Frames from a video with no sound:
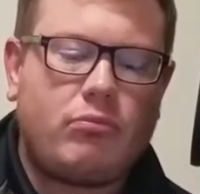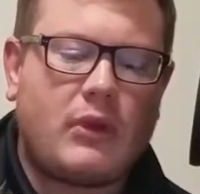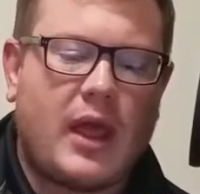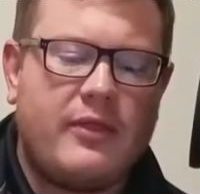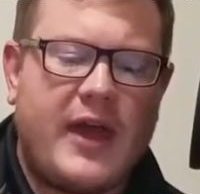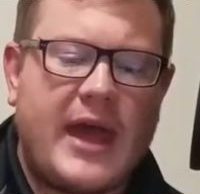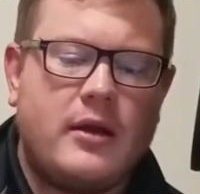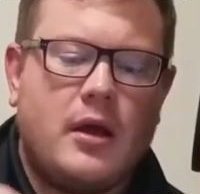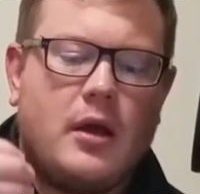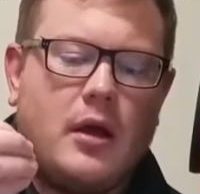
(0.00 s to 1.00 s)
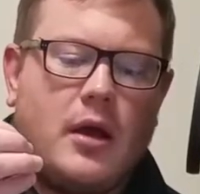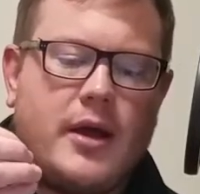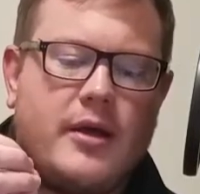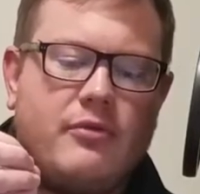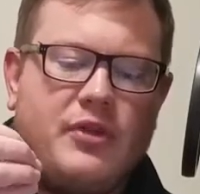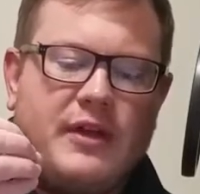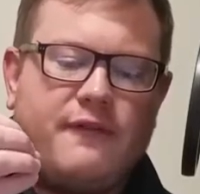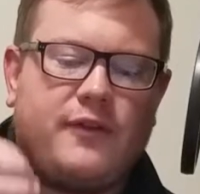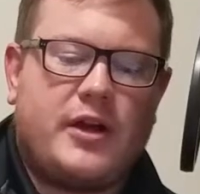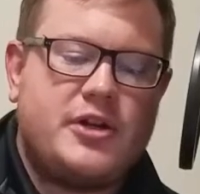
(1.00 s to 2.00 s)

that the flood